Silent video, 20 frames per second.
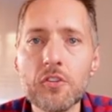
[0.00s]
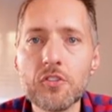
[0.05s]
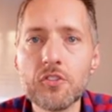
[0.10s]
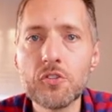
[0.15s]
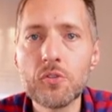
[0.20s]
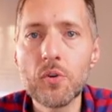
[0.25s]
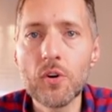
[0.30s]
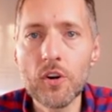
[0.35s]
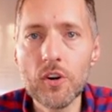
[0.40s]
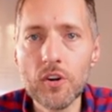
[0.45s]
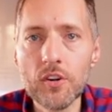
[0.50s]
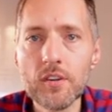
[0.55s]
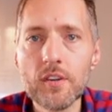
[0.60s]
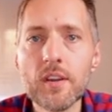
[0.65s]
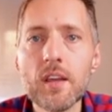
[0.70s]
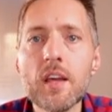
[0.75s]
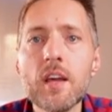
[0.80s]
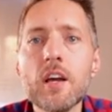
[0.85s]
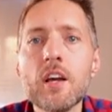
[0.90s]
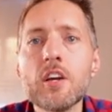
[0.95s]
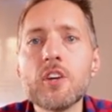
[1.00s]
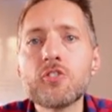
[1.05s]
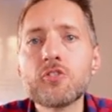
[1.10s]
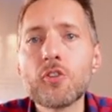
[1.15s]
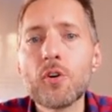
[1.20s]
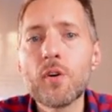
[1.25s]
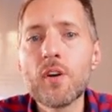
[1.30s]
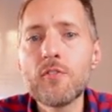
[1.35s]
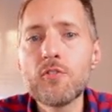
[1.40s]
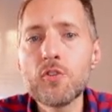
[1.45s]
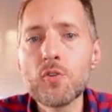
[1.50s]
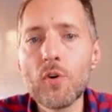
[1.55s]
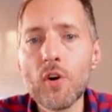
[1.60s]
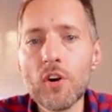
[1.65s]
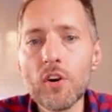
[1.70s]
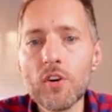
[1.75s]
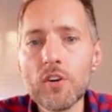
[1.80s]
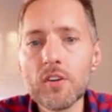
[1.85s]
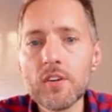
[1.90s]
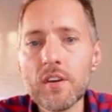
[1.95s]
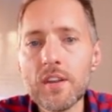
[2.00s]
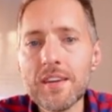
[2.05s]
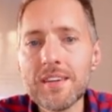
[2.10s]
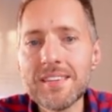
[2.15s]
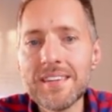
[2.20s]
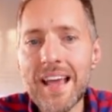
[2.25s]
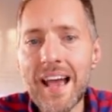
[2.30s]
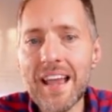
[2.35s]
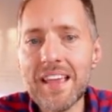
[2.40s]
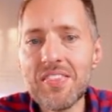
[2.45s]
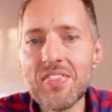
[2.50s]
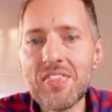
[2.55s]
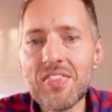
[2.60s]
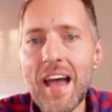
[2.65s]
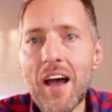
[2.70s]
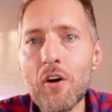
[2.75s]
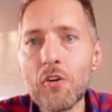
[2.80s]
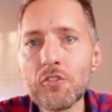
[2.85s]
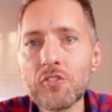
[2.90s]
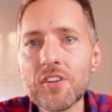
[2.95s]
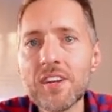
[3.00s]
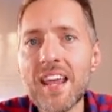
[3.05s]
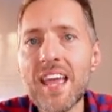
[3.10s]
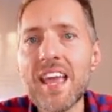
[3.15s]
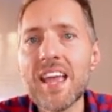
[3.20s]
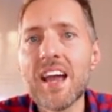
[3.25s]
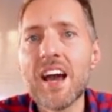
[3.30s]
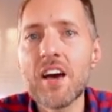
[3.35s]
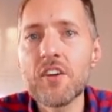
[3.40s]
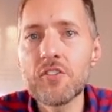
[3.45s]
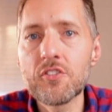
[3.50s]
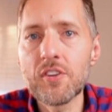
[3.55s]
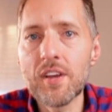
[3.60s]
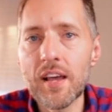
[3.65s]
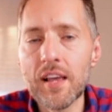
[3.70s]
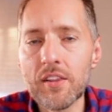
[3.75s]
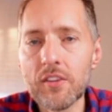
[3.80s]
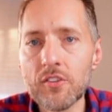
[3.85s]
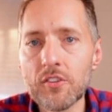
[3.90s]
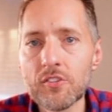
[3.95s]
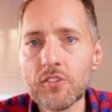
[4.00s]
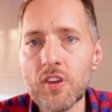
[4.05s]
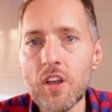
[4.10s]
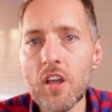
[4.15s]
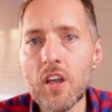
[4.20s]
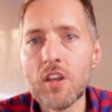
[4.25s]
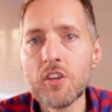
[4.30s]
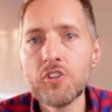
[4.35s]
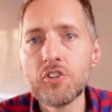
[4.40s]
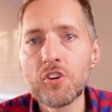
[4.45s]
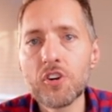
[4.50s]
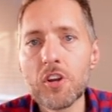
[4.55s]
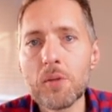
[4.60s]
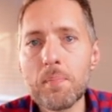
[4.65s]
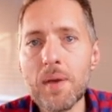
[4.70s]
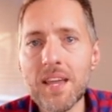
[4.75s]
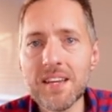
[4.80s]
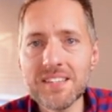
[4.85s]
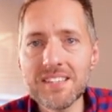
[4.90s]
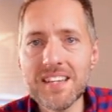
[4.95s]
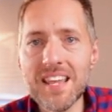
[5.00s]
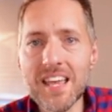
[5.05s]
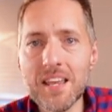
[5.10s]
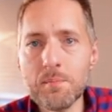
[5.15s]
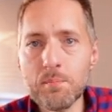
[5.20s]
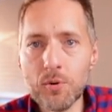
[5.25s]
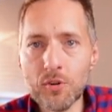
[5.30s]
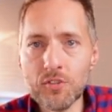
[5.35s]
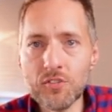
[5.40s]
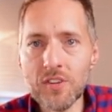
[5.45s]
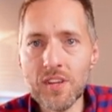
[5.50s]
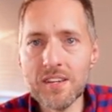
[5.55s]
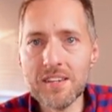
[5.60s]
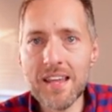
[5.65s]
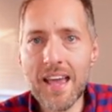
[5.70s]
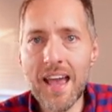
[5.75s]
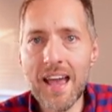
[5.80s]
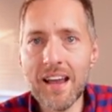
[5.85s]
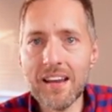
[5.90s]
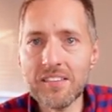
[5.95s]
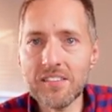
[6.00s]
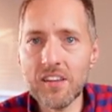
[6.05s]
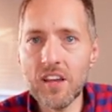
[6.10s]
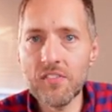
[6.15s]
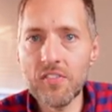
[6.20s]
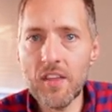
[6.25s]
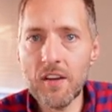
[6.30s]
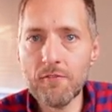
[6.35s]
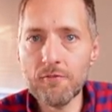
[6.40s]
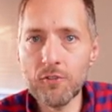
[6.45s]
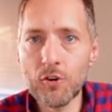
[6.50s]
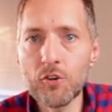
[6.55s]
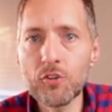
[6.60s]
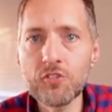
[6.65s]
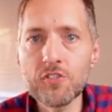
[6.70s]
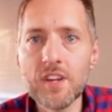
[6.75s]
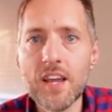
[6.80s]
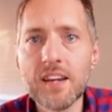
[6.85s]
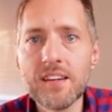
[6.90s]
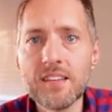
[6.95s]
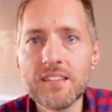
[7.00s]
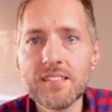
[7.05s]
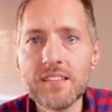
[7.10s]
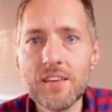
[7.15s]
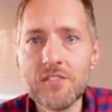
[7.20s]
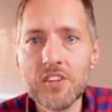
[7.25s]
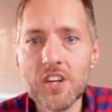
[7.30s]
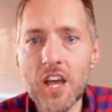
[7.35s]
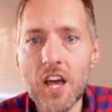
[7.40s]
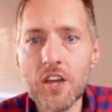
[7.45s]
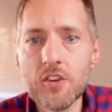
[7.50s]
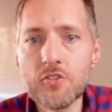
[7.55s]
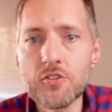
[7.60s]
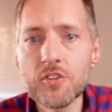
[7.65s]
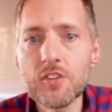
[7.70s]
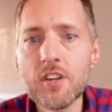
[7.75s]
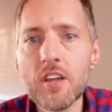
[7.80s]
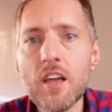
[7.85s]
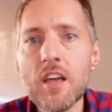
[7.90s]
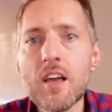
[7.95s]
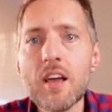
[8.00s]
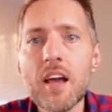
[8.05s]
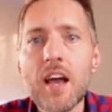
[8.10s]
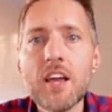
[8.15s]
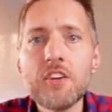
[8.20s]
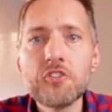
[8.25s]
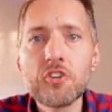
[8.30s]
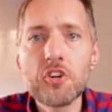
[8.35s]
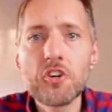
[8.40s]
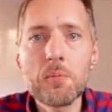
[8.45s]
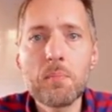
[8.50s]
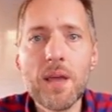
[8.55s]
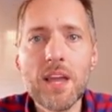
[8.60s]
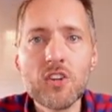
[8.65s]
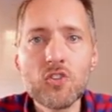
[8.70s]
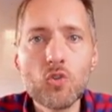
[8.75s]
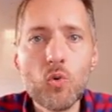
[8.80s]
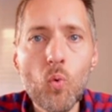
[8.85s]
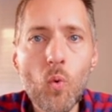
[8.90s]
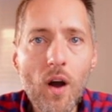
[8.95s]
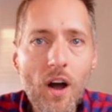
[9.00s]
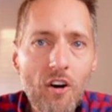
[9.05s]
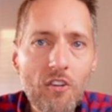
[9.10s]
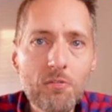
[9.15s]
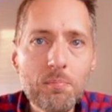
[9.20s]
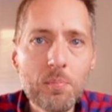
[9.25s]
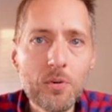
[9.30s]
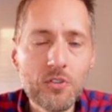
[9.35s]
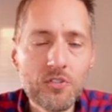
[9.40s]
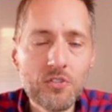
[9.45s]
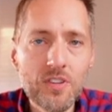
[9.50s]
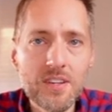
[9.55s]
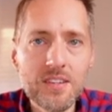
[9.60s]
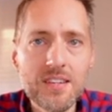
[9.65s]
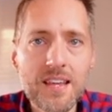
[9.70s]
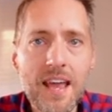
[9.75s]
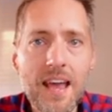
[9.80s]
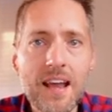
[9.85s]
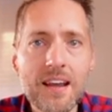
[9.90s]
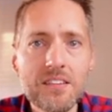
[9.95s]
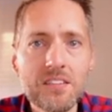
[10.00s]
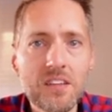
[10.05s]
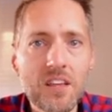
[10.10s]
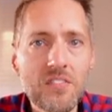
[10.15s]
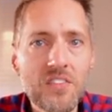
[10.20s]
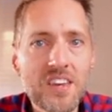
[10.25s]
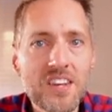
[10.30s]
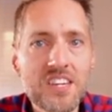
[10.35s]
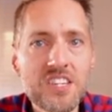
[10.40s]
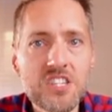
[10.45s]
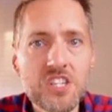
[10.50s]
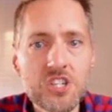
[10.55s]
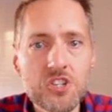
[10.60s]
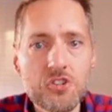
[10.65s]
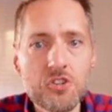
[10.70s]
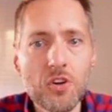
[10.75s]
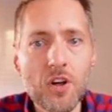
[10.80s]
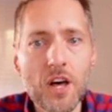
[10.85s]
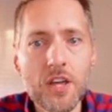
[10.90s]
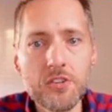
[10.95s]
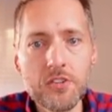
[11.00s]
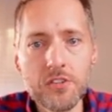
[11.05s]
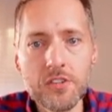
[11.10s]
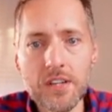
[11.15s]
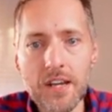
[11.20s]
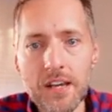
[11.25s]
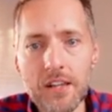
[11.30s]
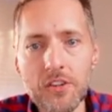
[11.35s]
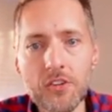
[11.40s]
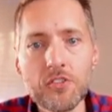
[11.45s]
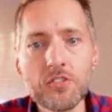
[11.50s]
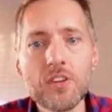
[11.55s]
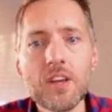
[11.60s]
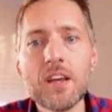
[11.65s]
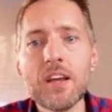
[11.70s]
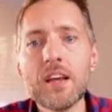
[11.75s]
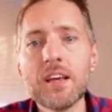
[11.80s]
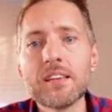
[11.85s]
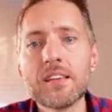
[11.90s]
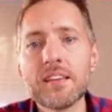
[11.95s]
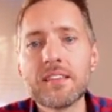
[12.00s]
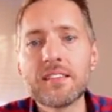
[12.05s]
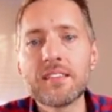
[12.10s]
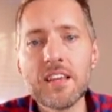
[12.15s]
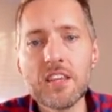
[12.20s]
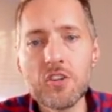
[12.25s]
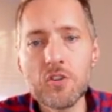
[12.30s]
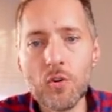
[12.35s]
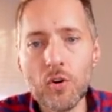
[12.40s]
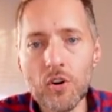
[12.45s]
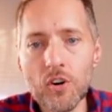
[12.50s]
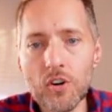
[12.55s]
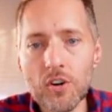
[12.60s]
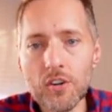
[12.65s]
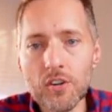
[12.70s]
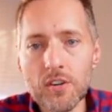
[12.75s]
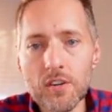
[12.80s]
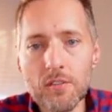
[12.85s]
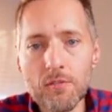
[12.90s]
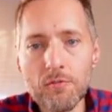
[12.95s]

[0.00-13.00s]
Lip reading: you earn. So if you earn $9,800, you're going to pay 10% tax on that first $9,700, and you're going to pay 12% tax on that additional $100. Let's say you earn